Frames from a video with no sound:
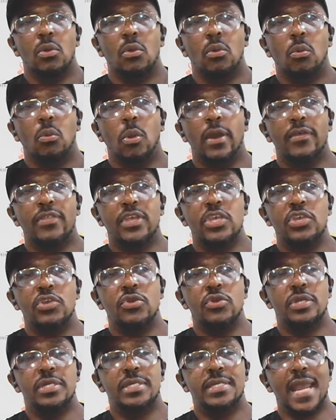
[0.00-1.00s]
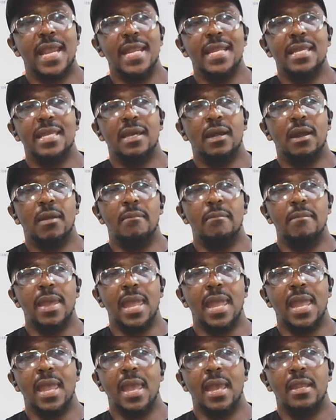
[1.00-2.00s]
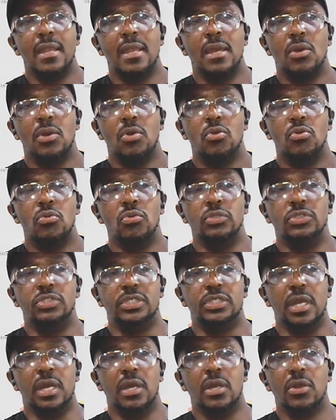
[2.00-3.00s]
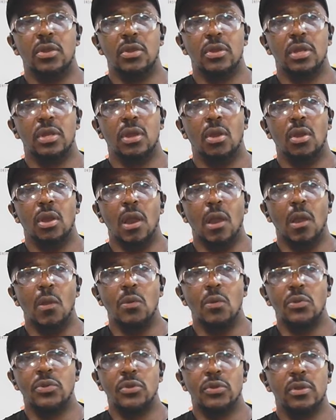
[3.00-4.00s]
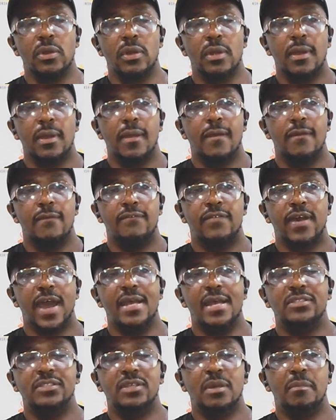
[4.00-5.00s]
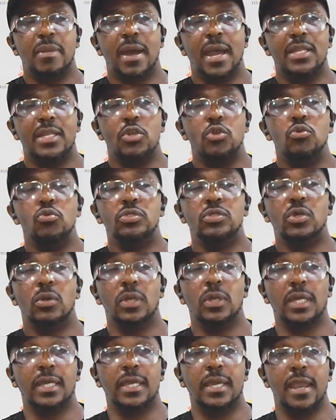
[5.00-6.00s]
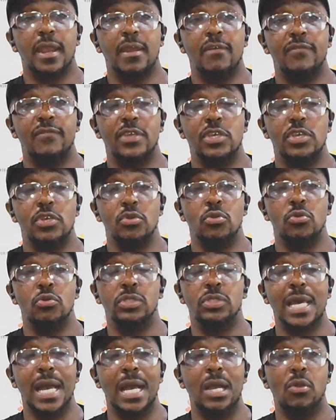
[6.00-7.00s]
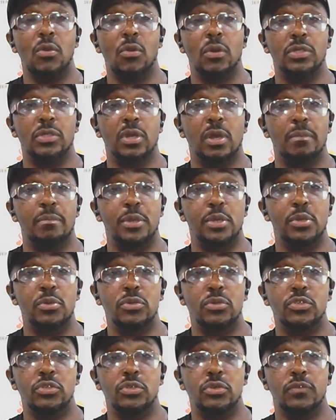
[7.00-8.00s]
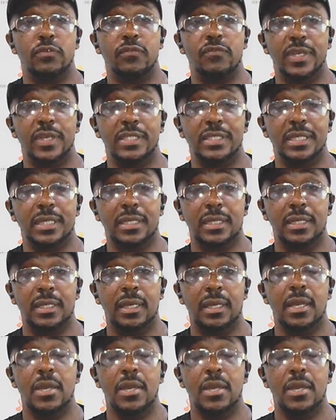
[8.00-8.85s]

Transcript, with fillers: whether you're dating a man who's younger or older, find somebody who's going to care for you, who's not going to abuse you physically,